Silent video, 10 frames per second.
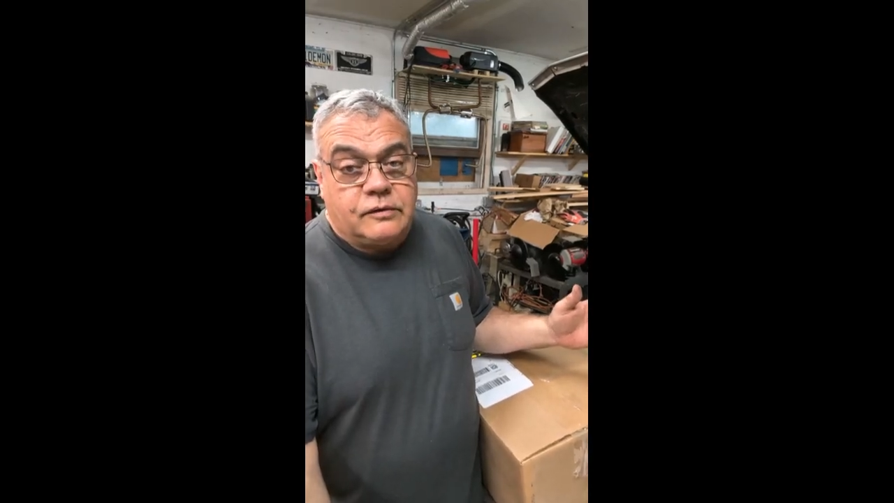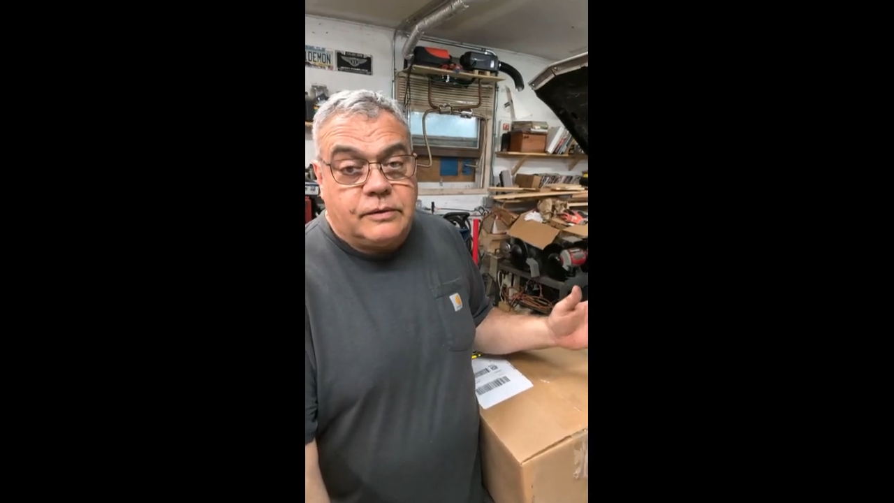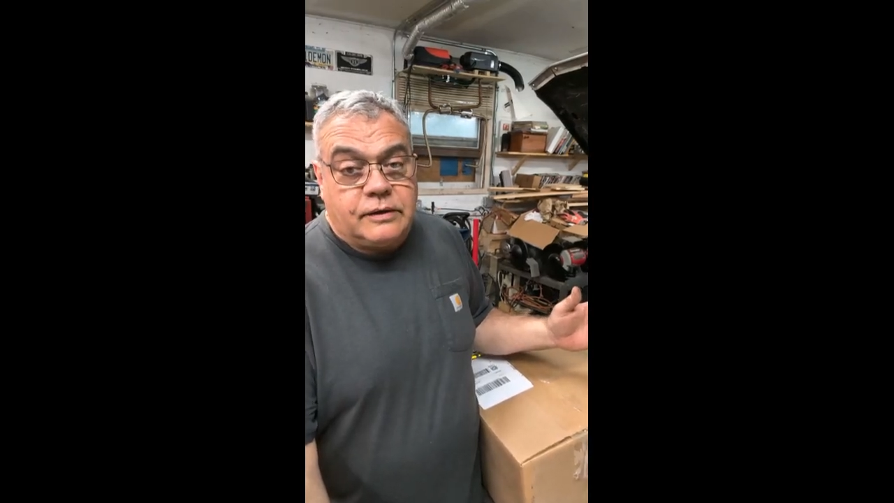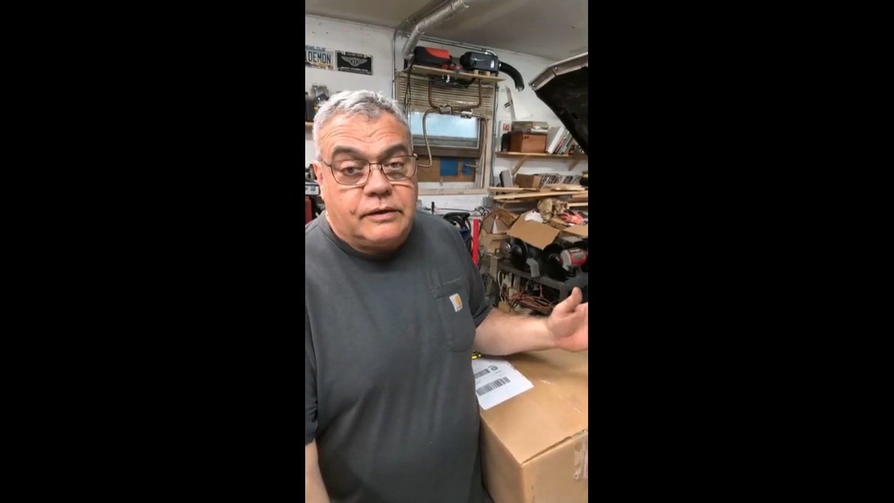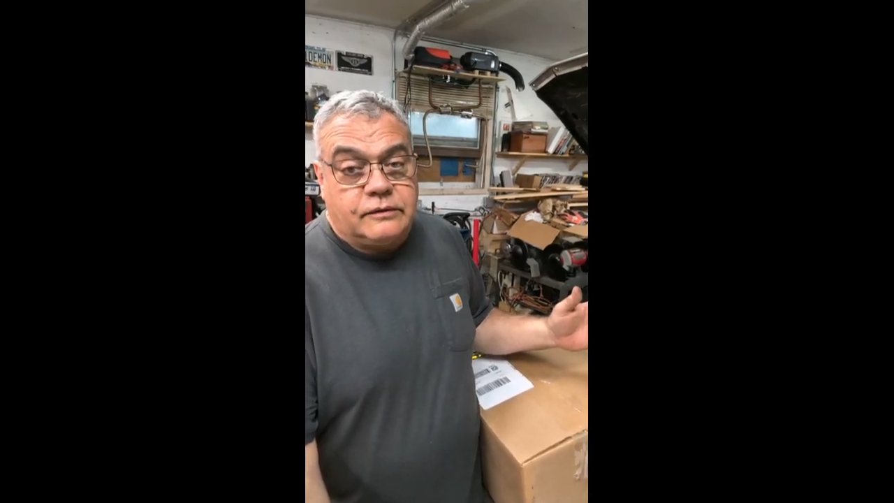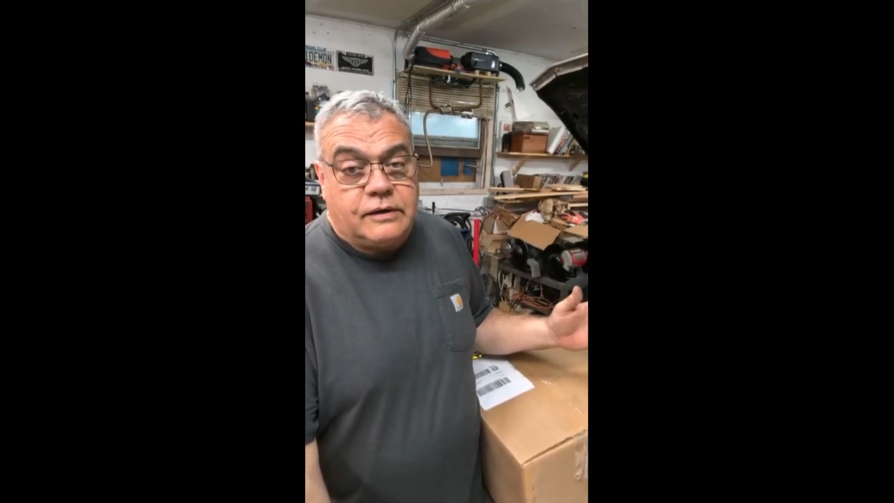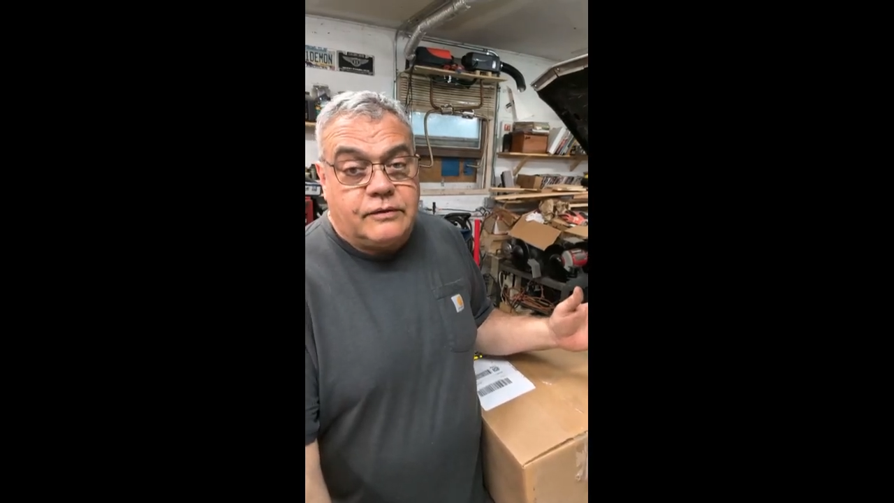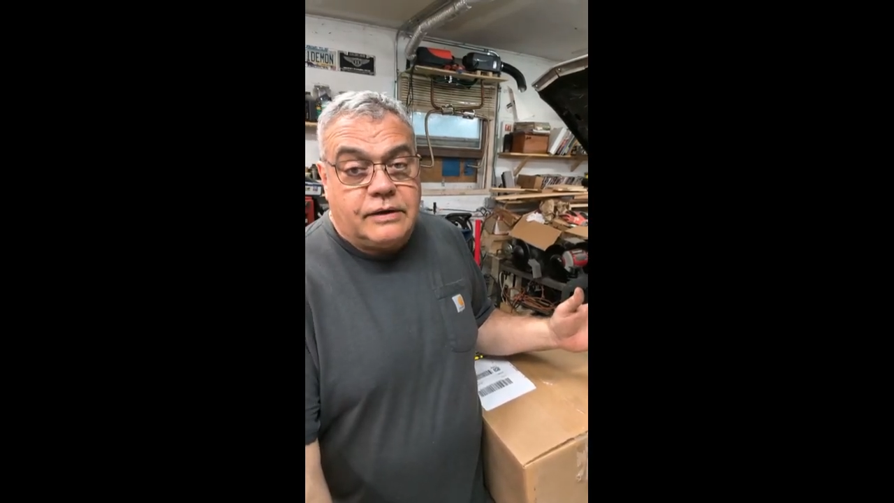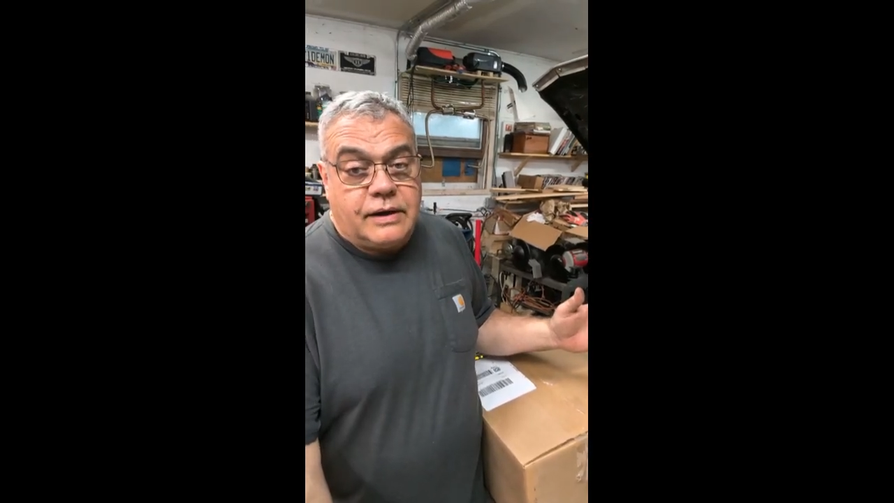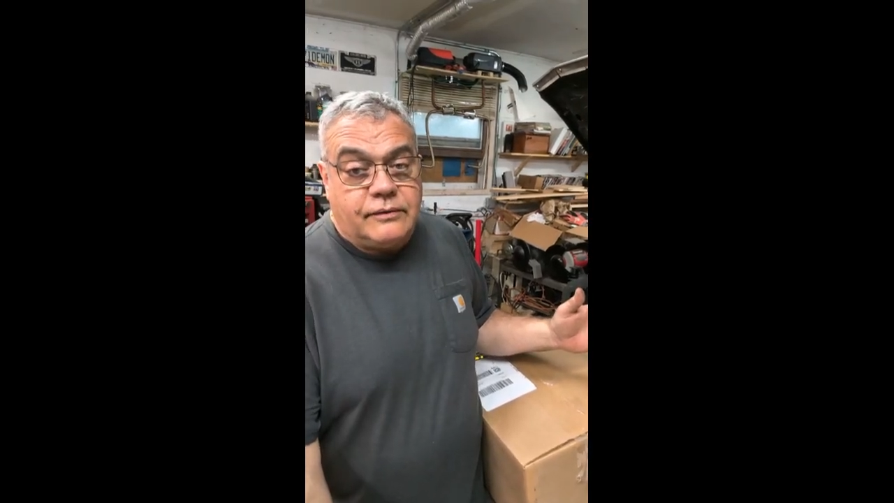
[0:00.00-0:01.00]
them and it does have
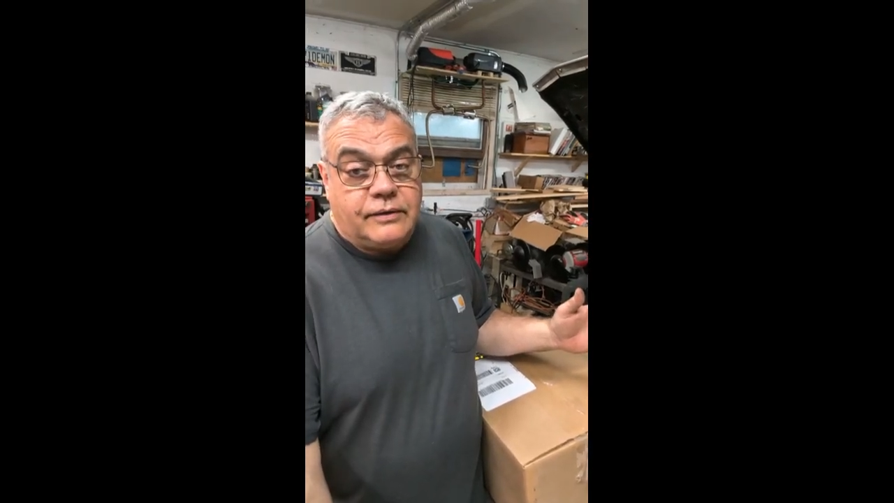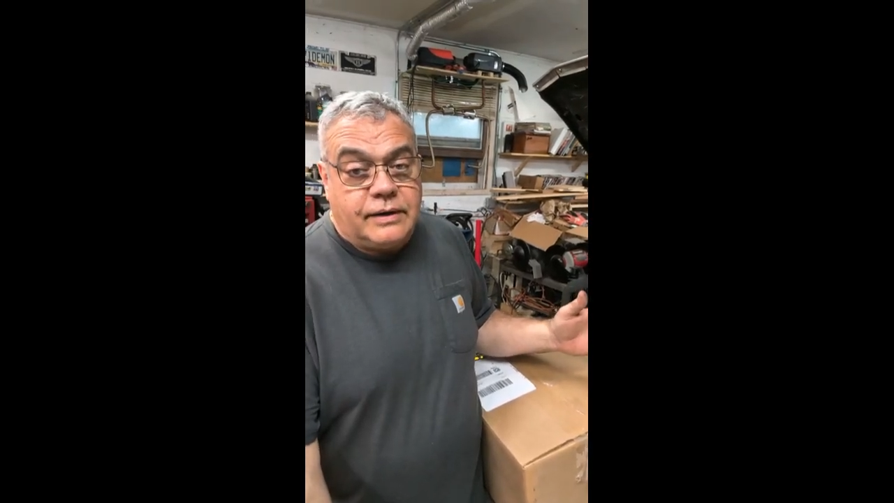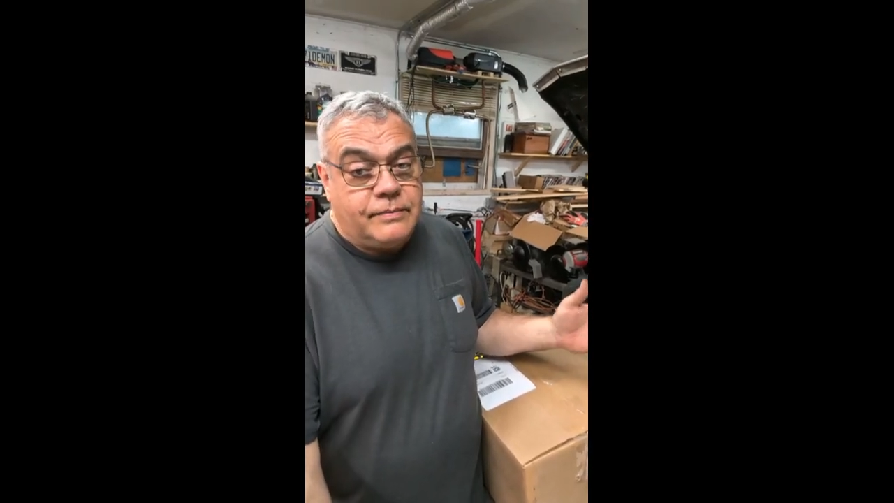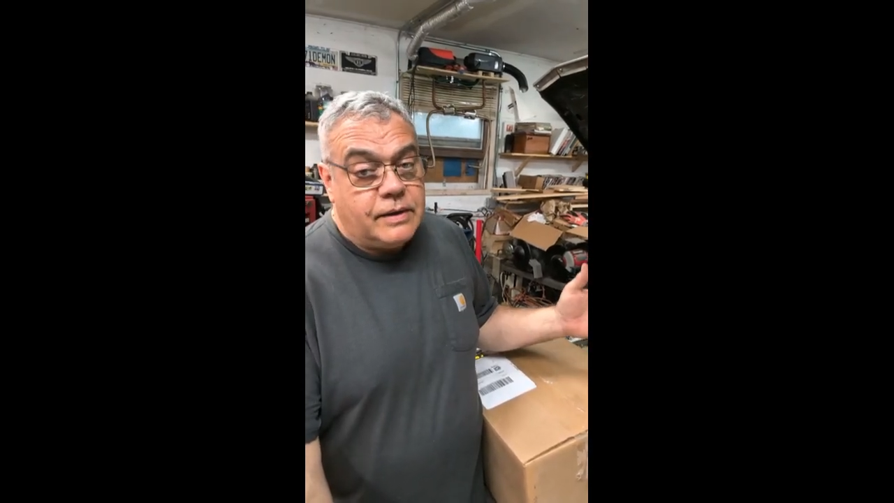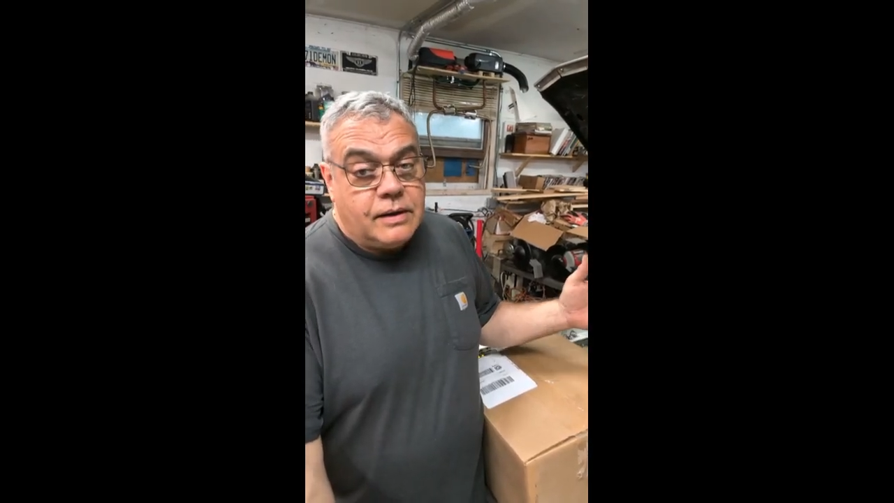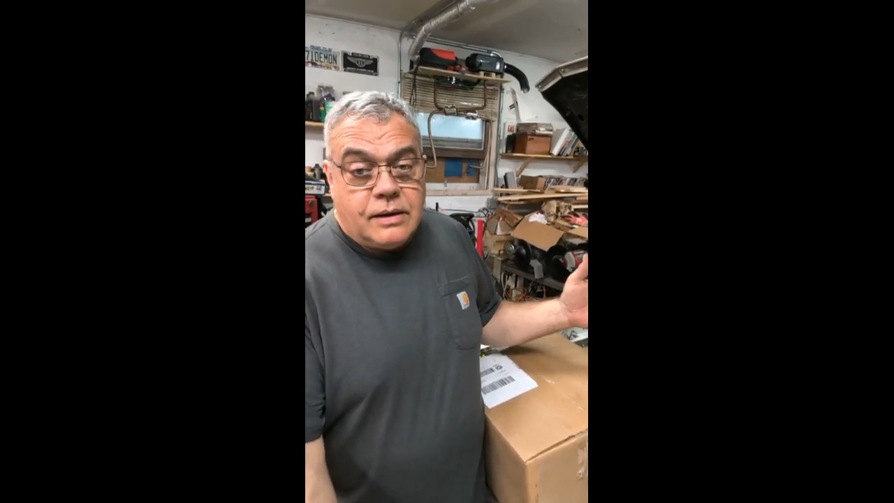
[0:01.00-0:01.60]
a diaphragm,